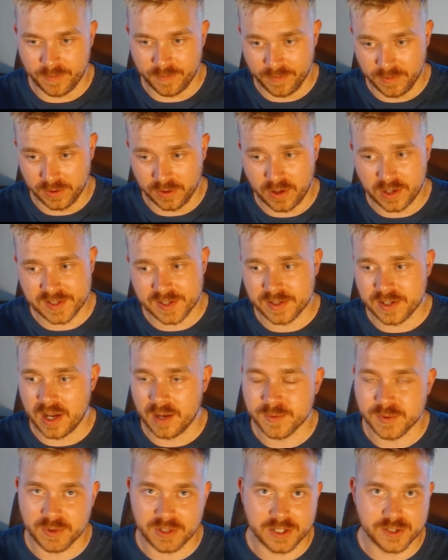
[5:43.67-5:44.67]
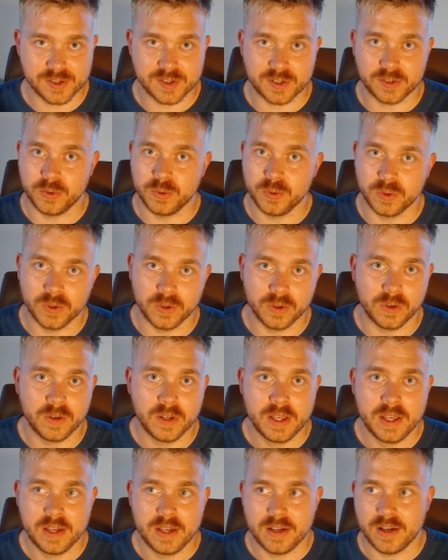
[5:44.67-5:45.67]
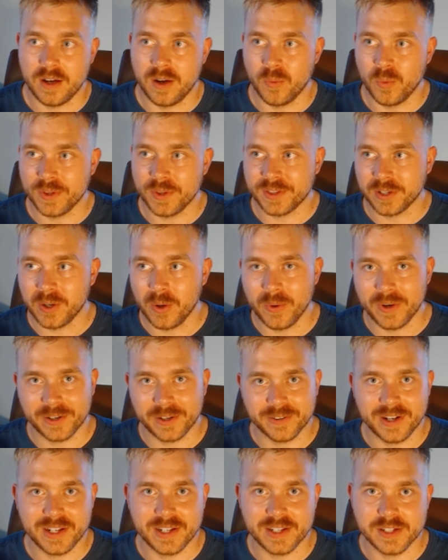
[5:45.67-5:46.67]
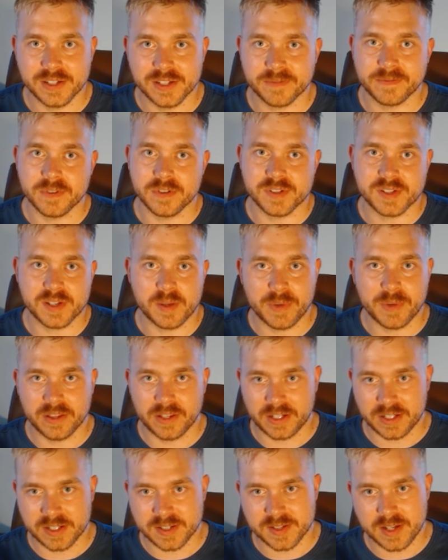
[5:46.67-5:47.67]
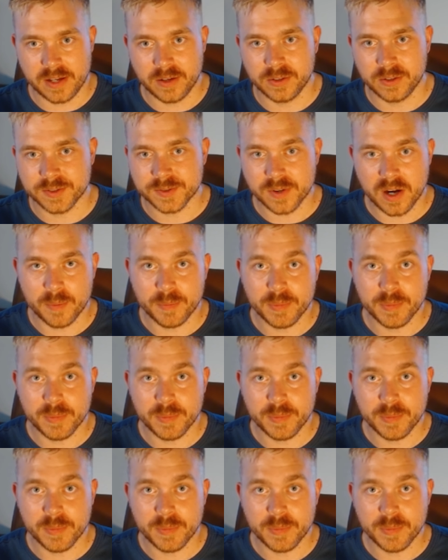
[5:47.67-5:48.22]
lots of times we can just Google what the going rate is for somebody like a sales rep